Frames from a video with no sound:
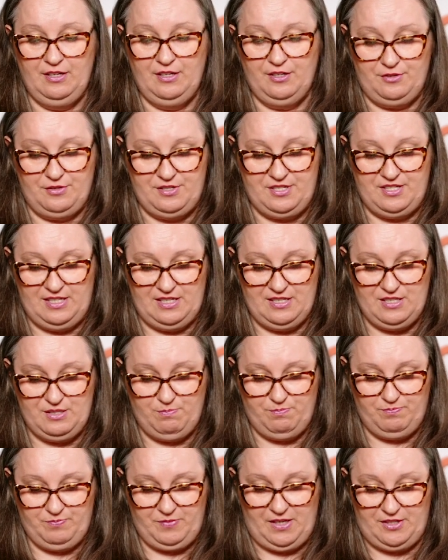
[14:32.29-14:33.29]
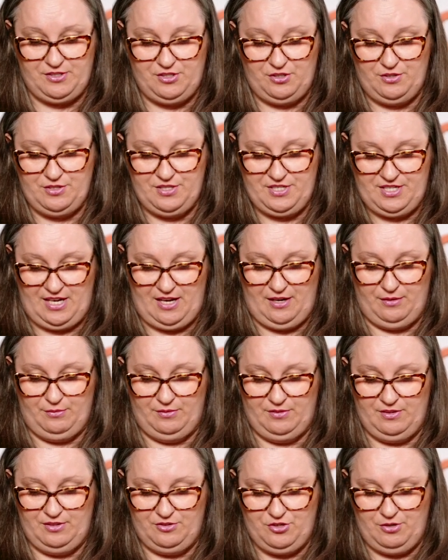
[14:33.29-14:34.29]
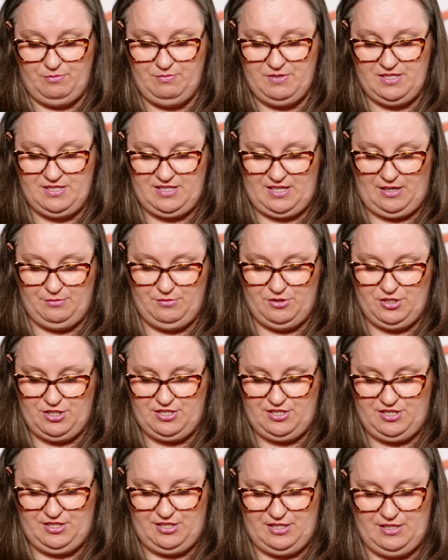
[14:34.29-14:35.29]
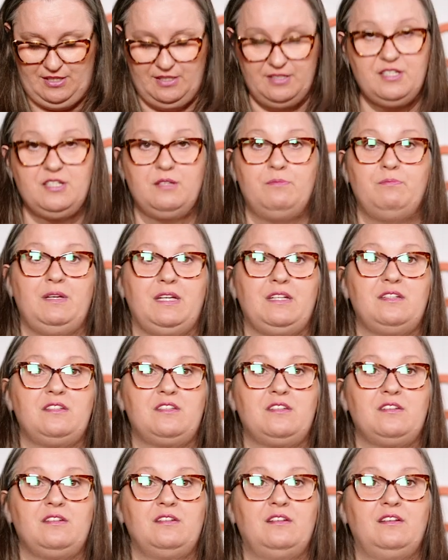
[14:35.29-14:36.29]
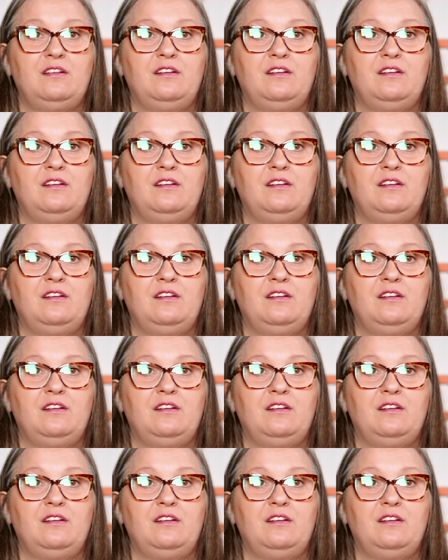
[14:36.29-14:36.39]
Christine's cut hers down, trimmed it down just to, to meet